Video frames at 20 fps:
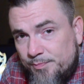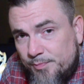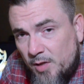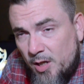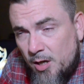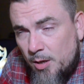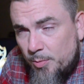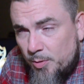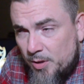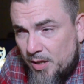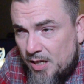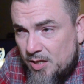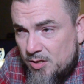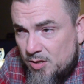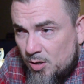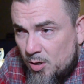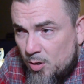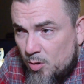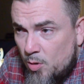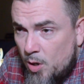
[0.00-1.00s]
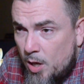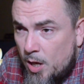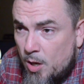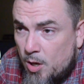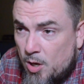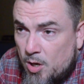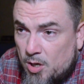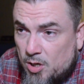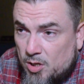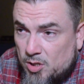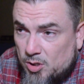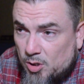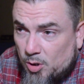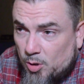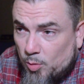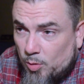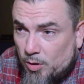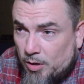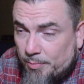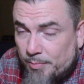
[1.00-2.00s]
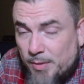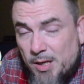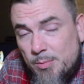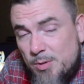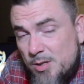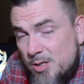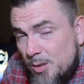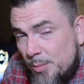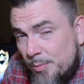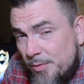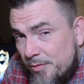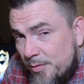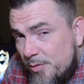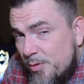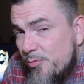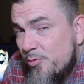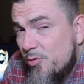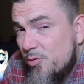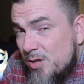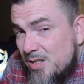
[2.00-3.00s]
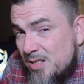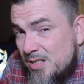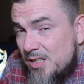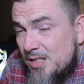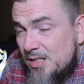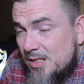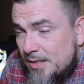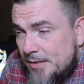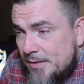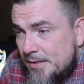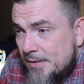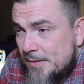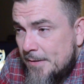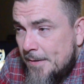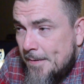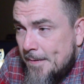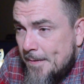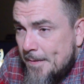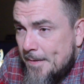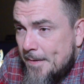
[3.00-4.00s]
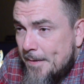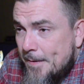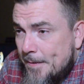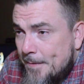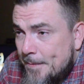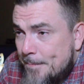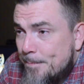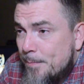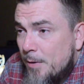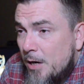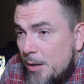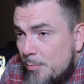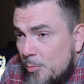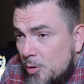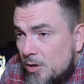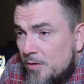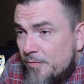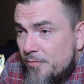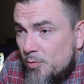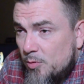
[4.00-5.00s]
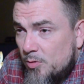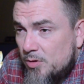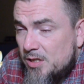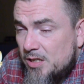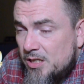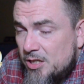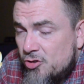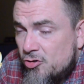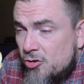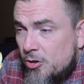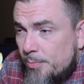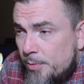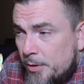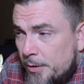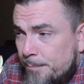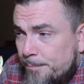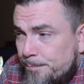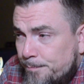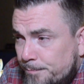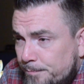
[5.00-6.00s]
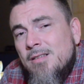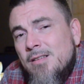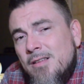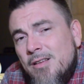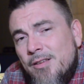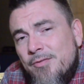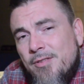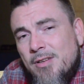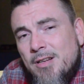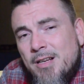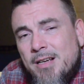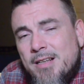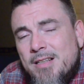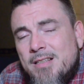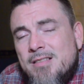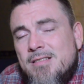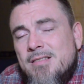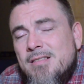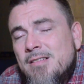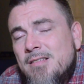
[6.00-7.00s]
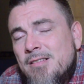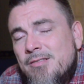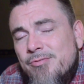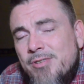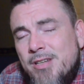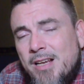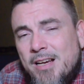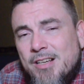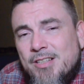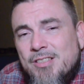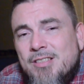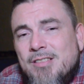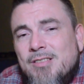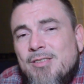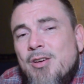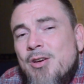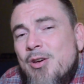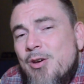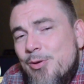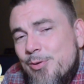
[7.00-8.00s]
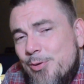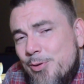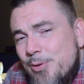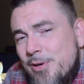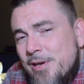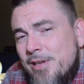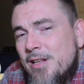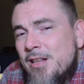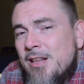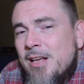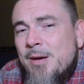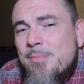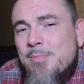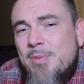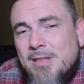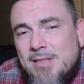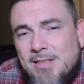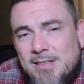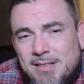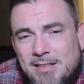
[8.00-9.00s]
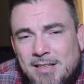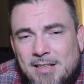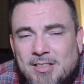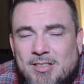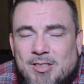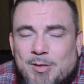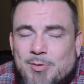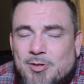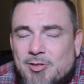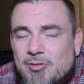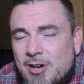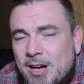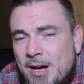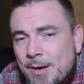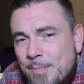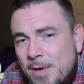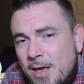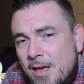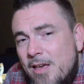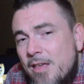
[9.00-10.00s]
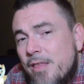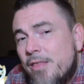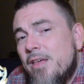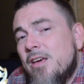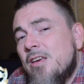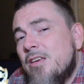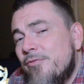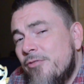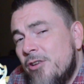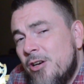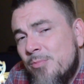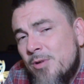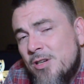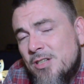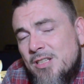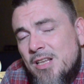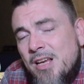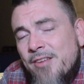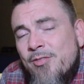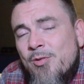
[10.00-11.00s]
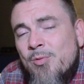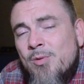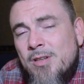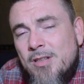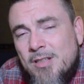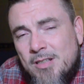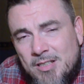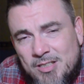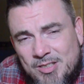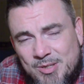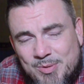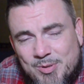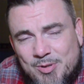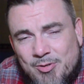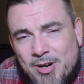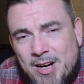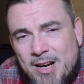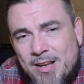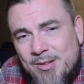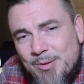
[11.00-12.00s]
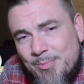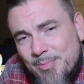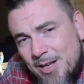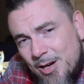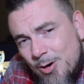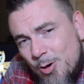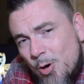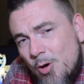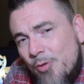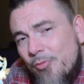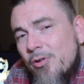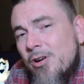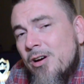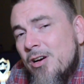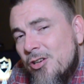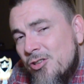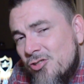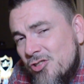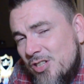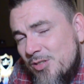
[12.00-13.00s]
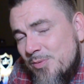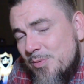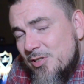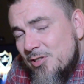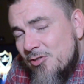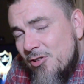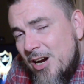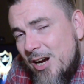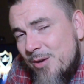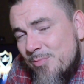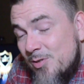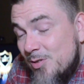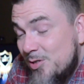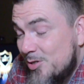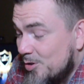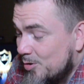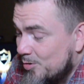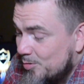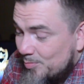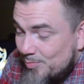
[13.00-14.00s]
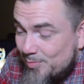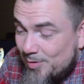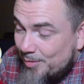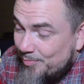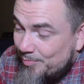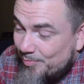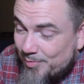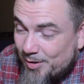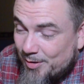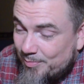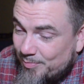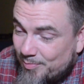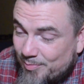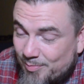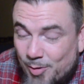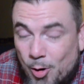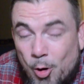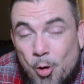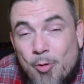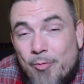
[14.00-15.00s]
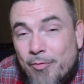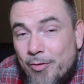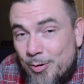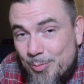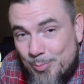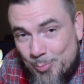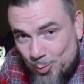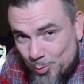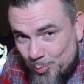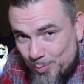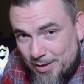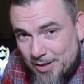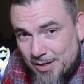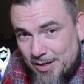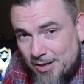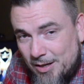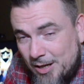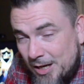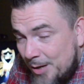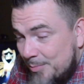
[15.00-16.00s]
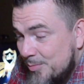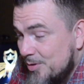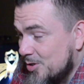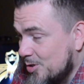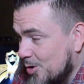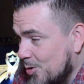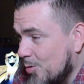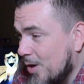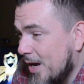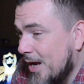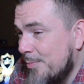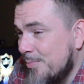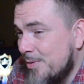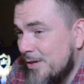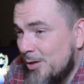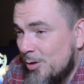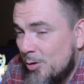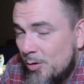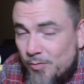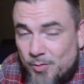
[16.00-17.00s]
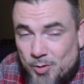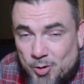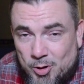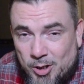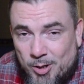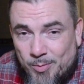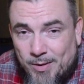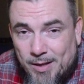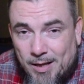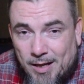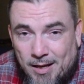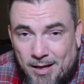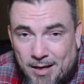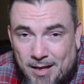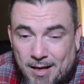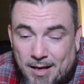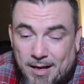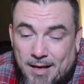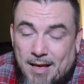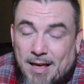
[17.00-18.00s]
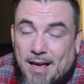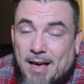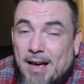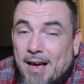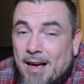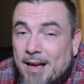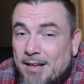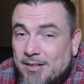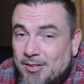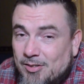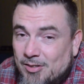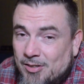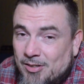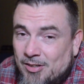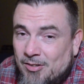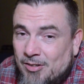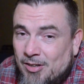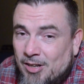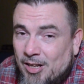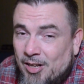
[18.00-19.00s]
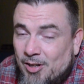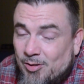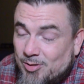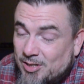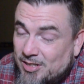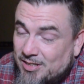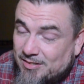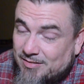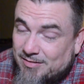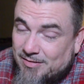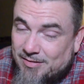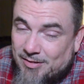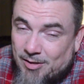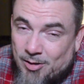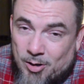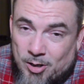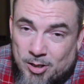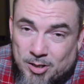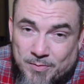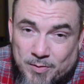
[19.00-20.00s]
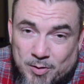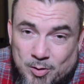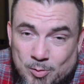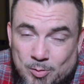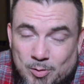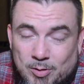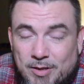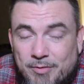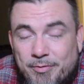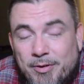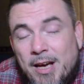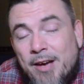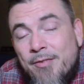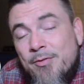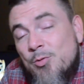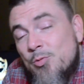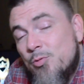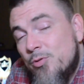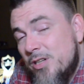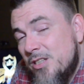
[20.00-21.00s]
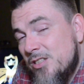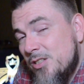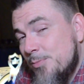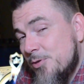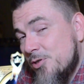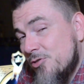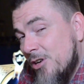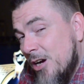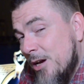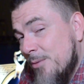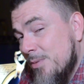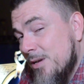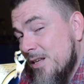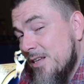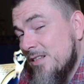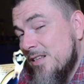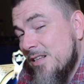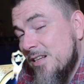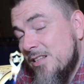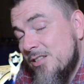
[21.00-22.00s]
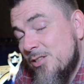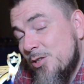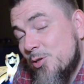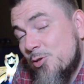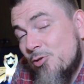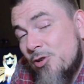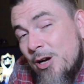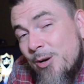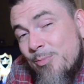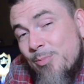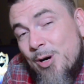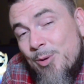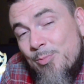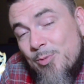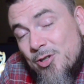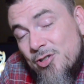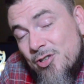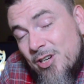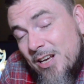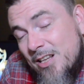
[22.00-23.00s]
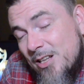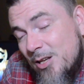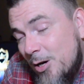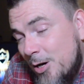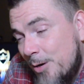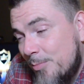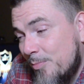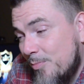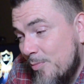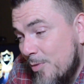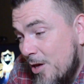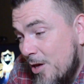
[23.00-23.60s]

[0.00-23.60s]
couple days ago. So maybe some of you have already seen this. But I'm looking forward to this dropping. If you like this reaction, do hit the like button and subscribe. Thank you very much to everyone that has subscribed. I'm now over 100 subscribers, so I'm over the moon with that. I am so happy and overjoyed with that. And I'll just ask for you that if you haven't already subscribed, please hit the subscribe button. We're trying to up